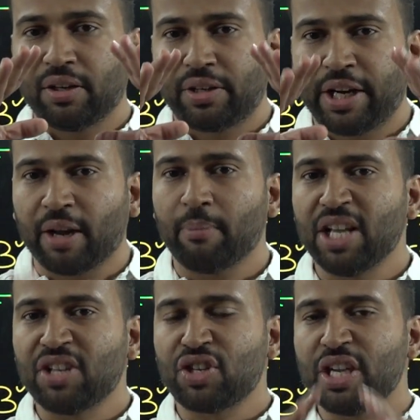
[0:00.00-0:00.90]

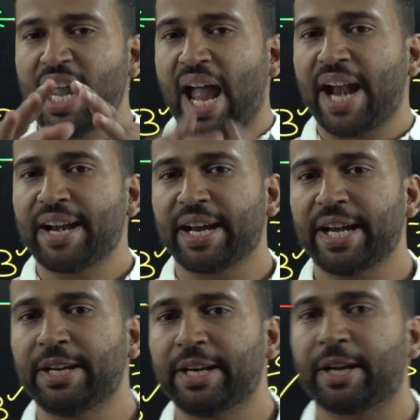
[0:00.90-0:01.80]
determinacy and
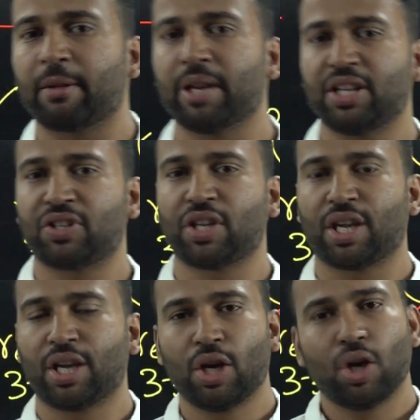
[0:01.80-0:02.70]
indeterminacy.